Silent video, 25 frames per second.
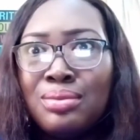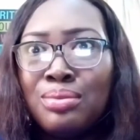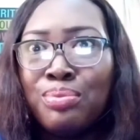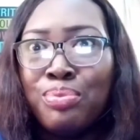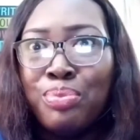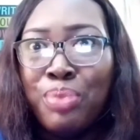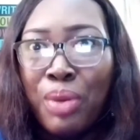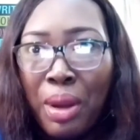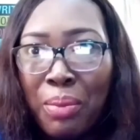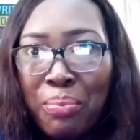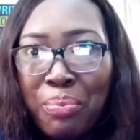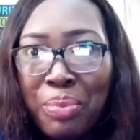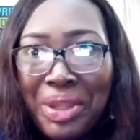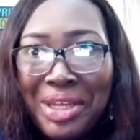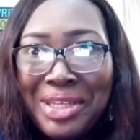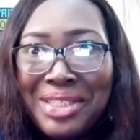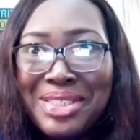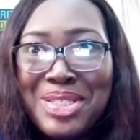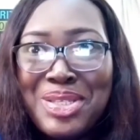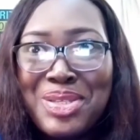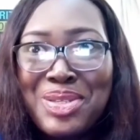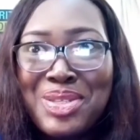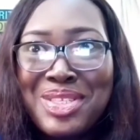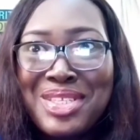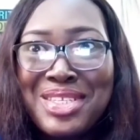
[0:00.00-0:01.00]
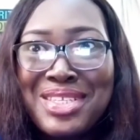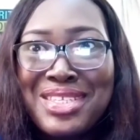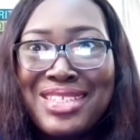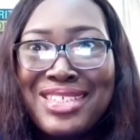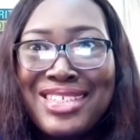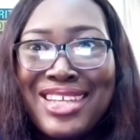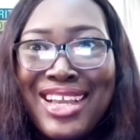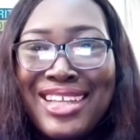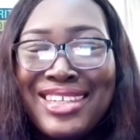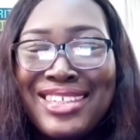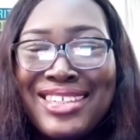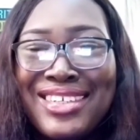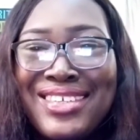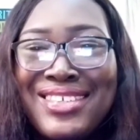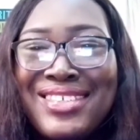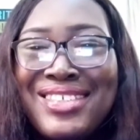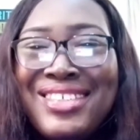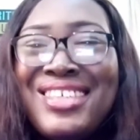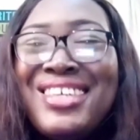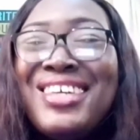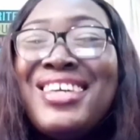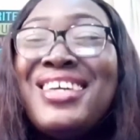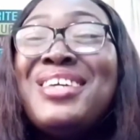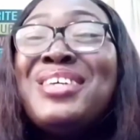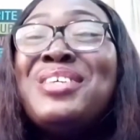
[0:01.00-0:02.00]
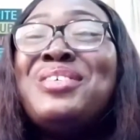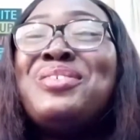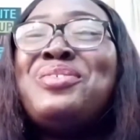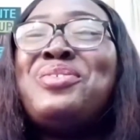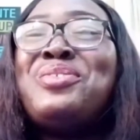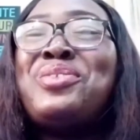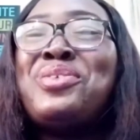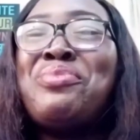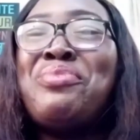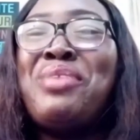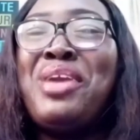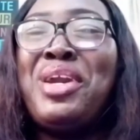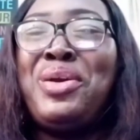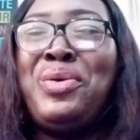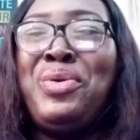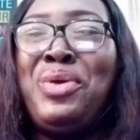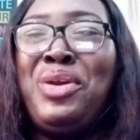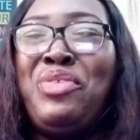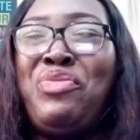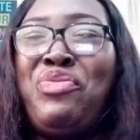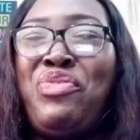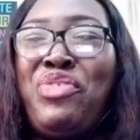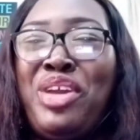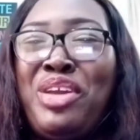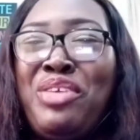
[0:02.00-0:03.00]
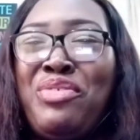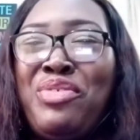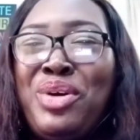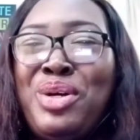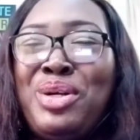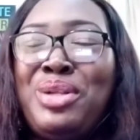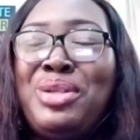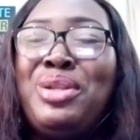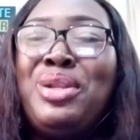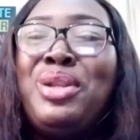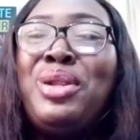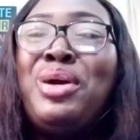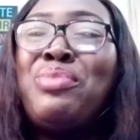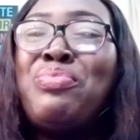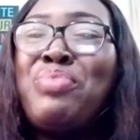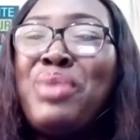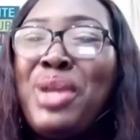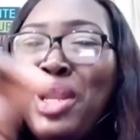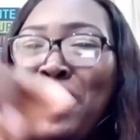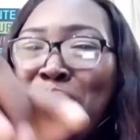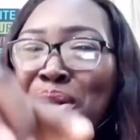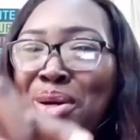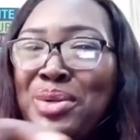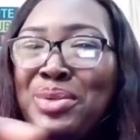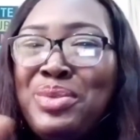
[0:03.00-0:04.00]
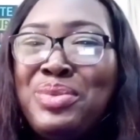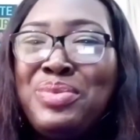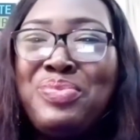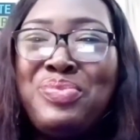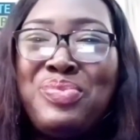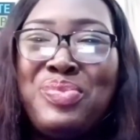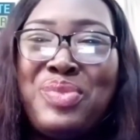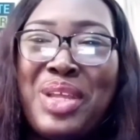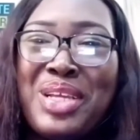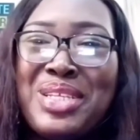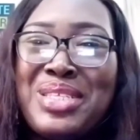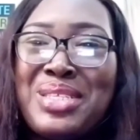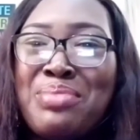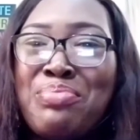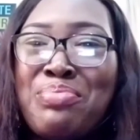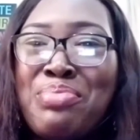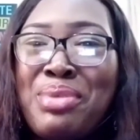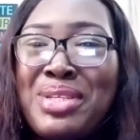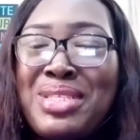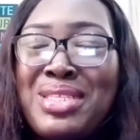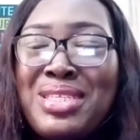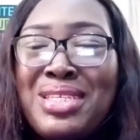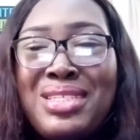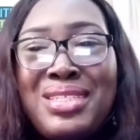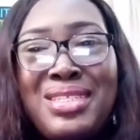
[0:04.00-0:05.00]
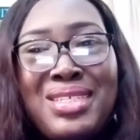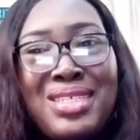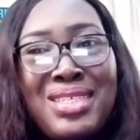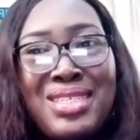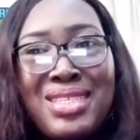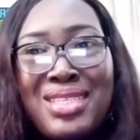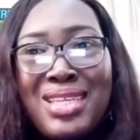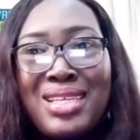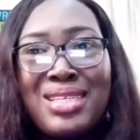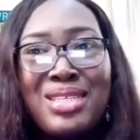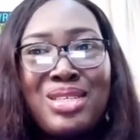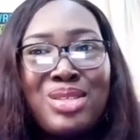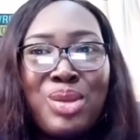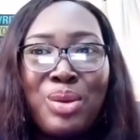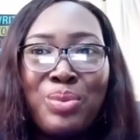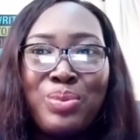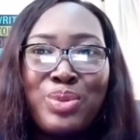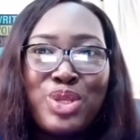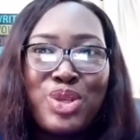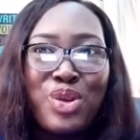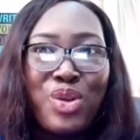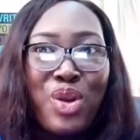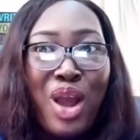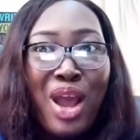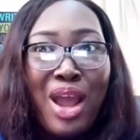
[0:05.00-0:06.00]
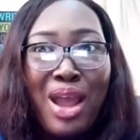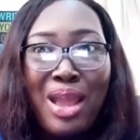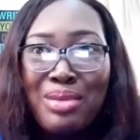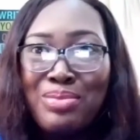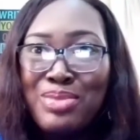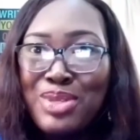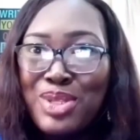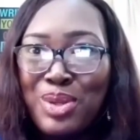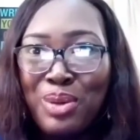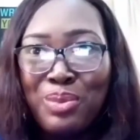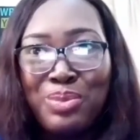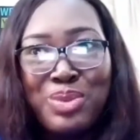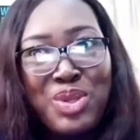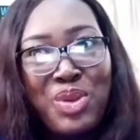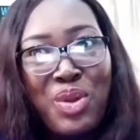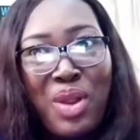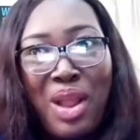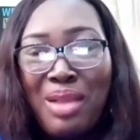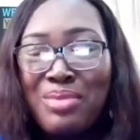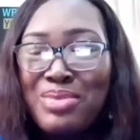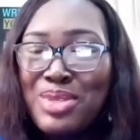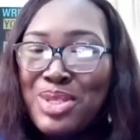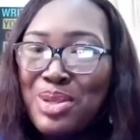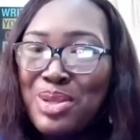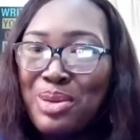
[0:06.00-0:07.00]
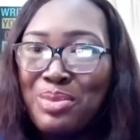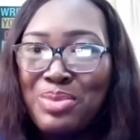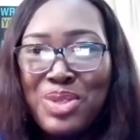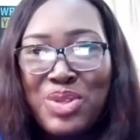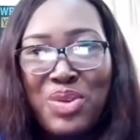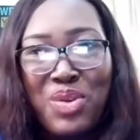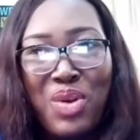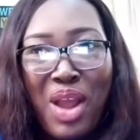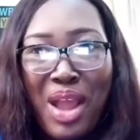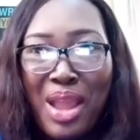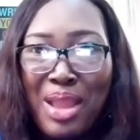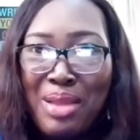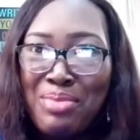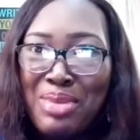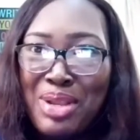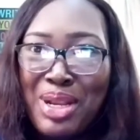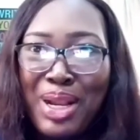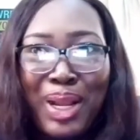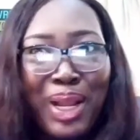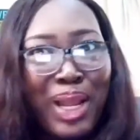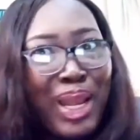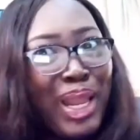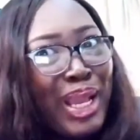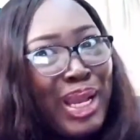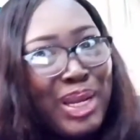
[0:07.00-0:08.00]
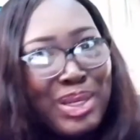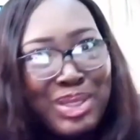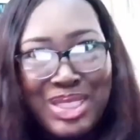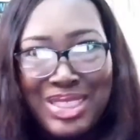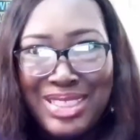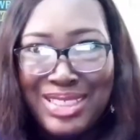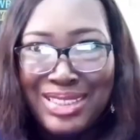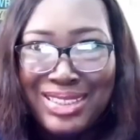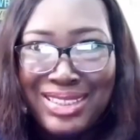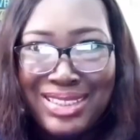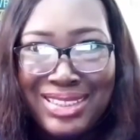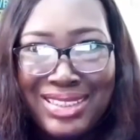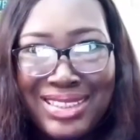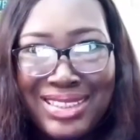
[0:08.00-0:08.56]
bumping into this channel, do me a quick favor. Look below, there's a button. It says subscribe, subscribe, subscribe. Click on it.